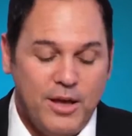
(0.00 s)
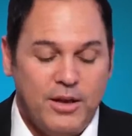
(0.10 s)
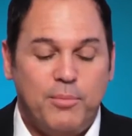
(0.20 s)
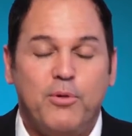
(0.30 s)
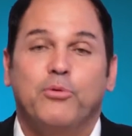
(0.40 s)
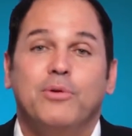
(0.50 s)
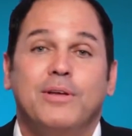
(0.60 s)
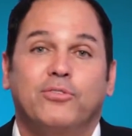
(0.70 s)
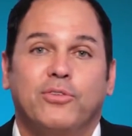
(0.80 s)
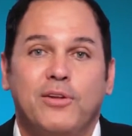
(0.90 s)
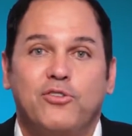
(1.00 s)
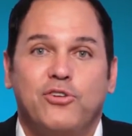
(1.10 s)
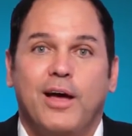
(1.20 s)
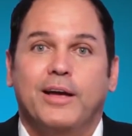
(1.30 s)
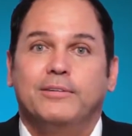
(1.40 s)
Number 3 is
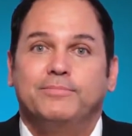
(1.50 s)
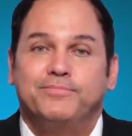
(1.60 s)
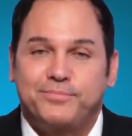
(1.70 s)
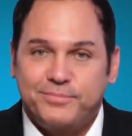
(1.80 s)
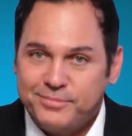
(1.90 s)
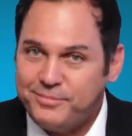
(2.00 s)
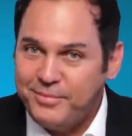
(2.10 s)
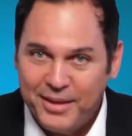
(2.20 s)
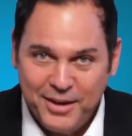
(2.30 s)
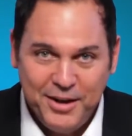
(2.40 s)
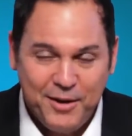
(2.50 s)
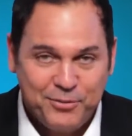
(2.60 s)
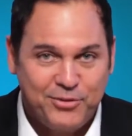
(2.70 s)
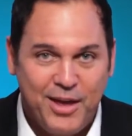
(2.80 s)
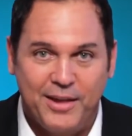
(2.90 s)
sunshine. Enough
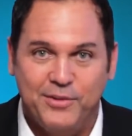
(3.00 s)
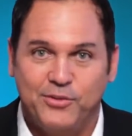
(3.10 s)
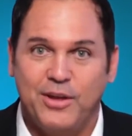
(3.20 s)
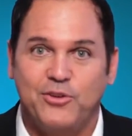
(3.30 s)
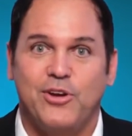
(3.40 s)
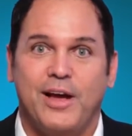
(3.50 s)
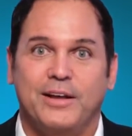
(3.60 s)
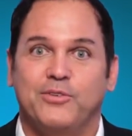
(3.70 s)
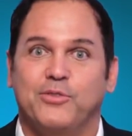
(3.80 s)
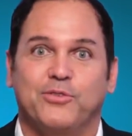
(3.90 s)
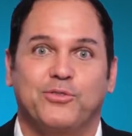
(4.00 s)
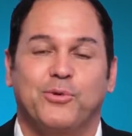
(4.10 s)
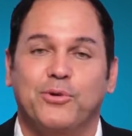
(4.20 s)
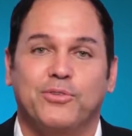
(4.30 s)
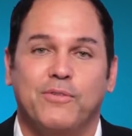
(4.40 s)
said. Sunshine is the
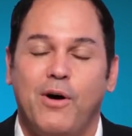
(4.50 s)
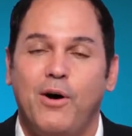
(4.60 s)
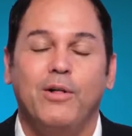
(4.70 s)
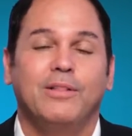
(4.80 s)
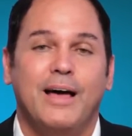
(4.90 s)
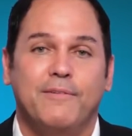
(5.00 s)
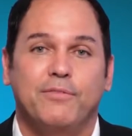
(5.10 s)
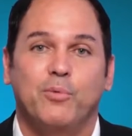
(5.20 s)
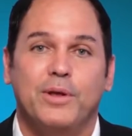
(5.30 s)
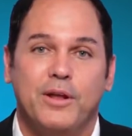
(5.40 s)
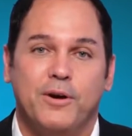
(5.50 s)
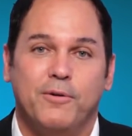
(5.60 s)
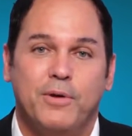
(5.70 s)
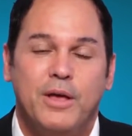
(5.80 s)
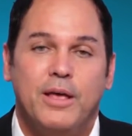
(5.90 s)
source of all life that we
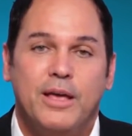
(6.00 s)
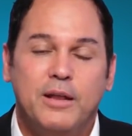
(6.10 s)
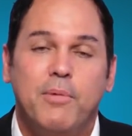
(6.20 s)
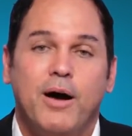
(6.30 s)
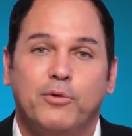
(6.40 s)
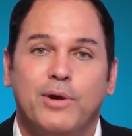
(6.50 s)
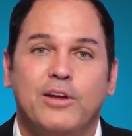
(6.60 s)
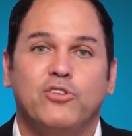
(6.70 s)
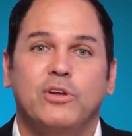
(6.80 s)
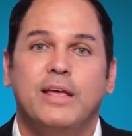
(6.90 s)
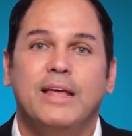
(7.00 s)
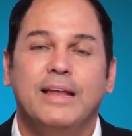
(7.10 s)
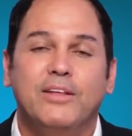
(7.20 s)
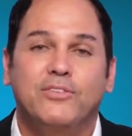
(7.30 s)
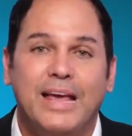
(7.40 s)
know. In moderation, it
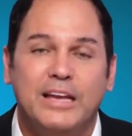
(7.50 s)
is a